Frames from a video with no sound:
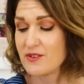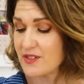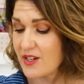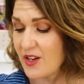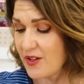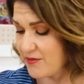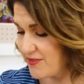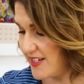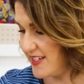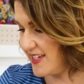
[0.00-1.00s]
look
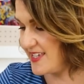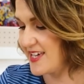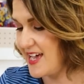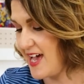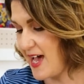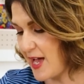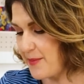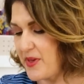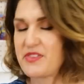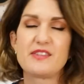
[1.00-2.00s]
lovely.
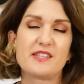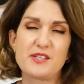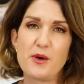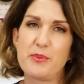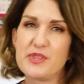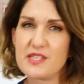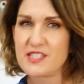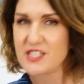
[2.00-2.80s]
Um, I think the top and the